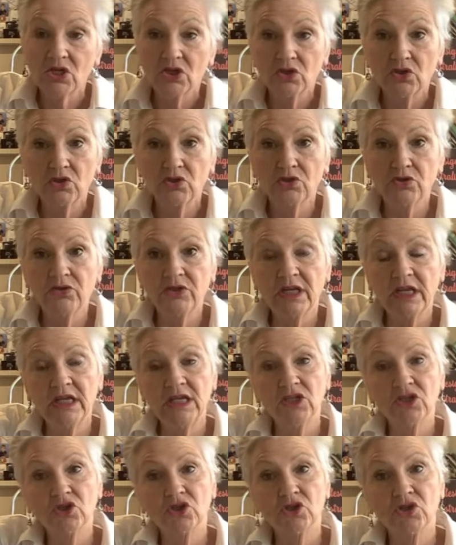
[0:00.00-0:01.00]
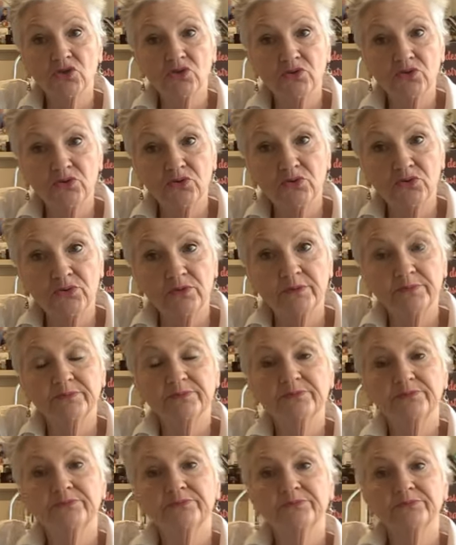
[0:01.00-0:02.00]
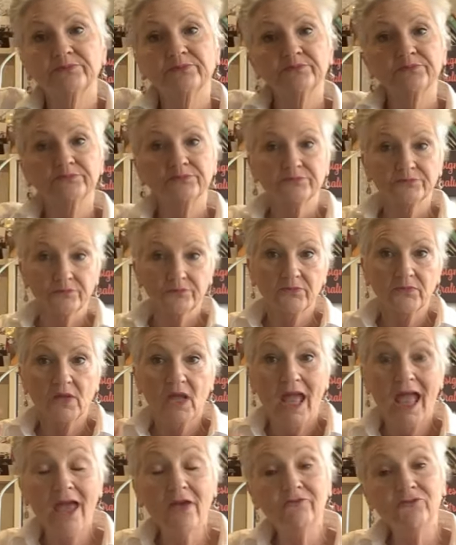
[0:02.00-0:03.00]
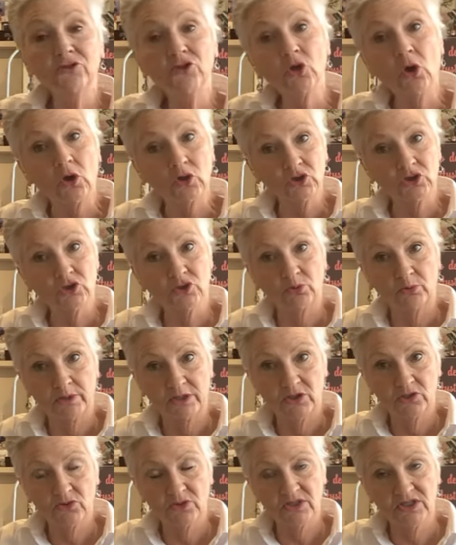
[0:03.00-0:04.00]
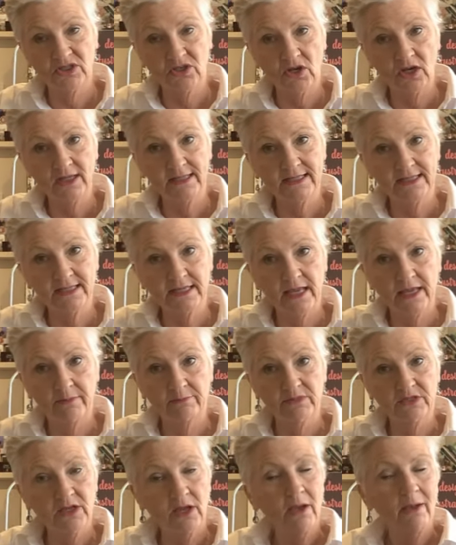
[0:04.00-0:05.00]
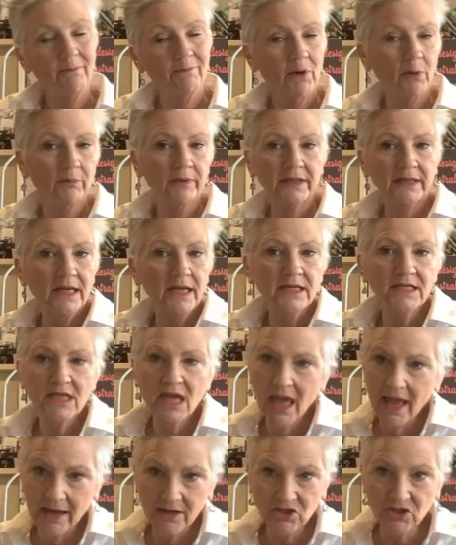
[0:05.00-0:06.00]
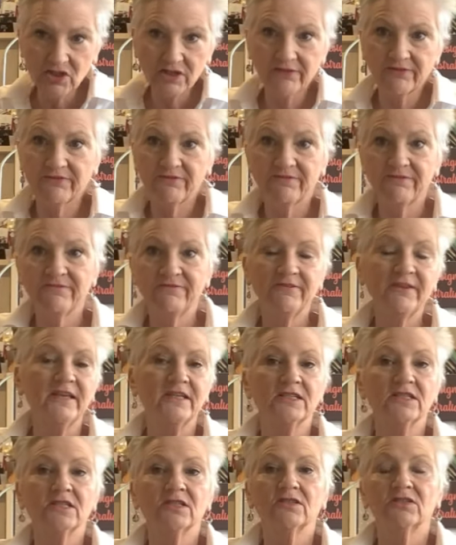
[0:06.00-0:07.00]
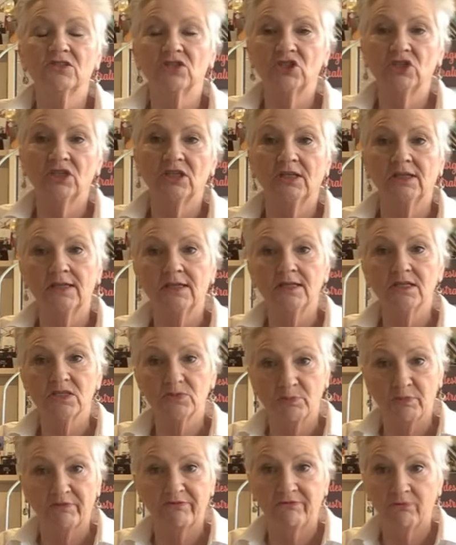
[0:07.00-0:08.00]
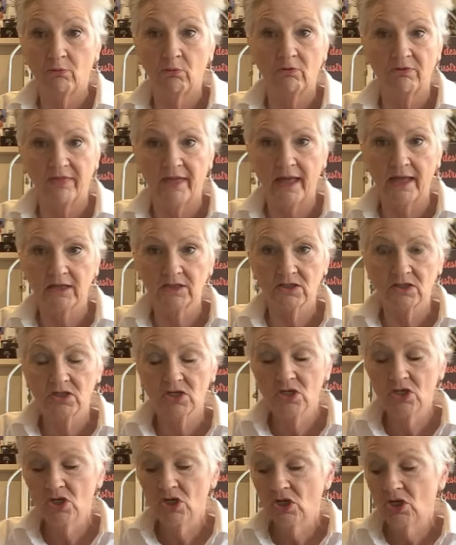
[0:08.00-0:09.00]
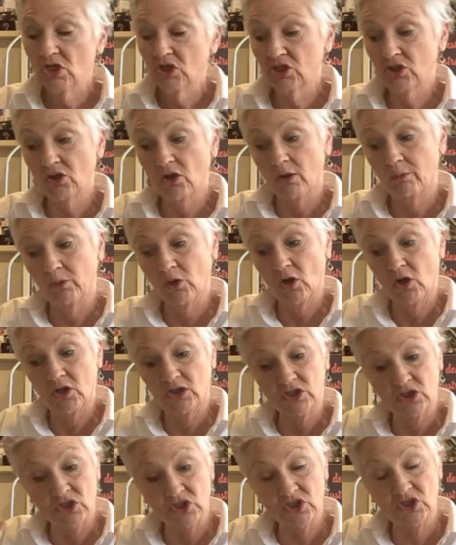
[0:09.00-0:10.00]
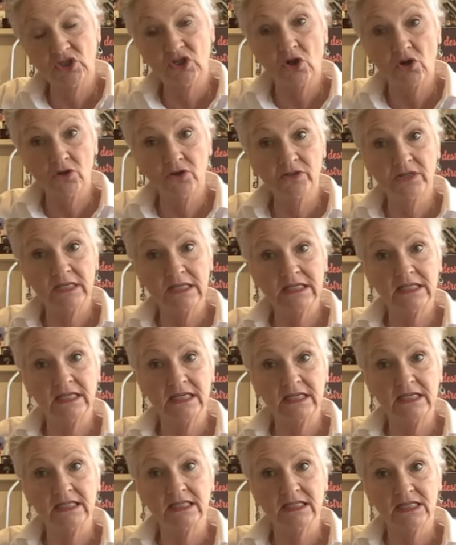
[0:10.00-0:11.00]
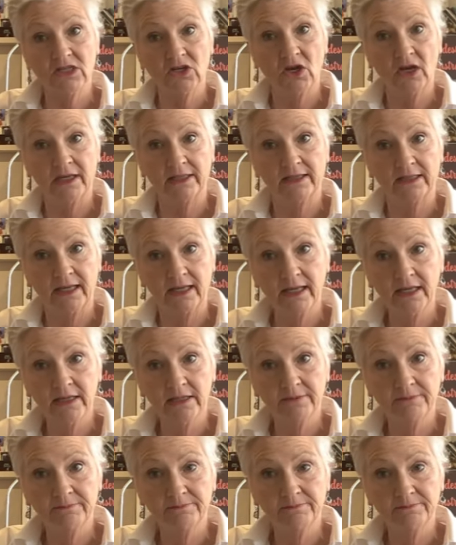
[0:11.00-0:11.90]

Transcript: you need to have not joined your side seams, but we need to actually fit the jeans before that. So I'm going to sew this inside leg,